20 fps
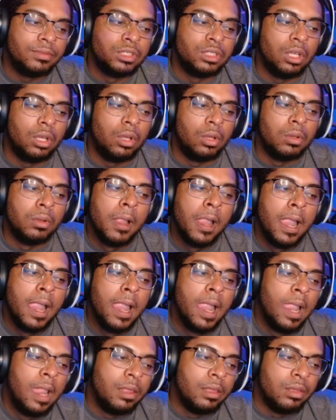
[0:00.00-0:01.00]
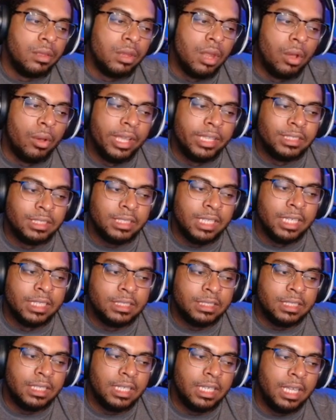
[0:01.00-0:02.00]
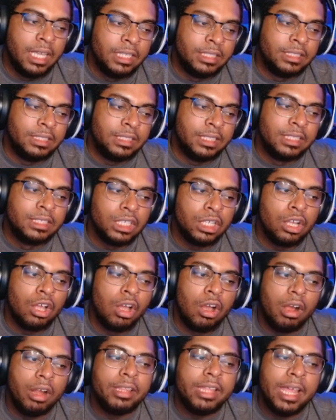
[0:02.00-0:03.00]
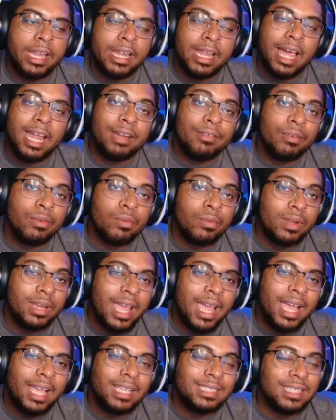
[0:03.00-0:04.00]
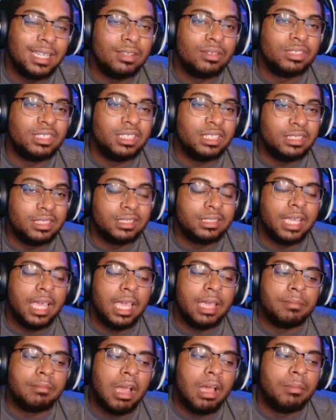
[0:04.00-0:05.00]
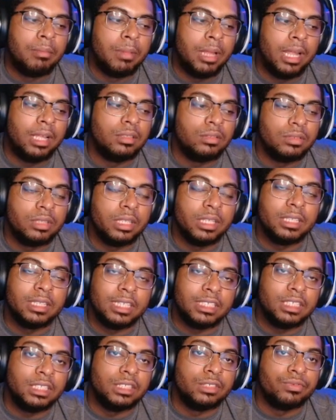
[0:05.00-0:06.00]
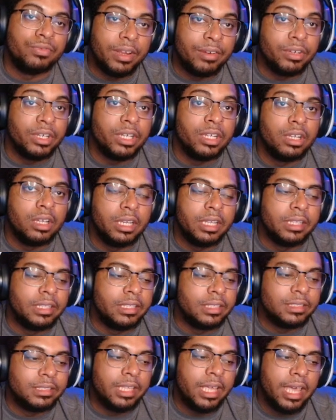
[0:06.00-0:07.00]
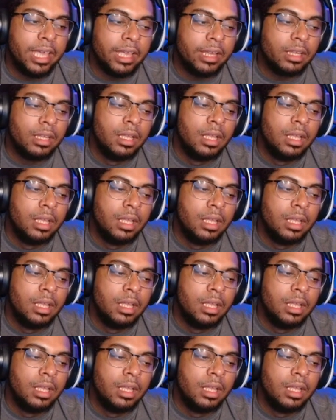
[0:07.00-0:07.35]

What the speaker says: So, you know, it's a card that not everyone has. I know she just came out, but I do think that she's very good in this deck.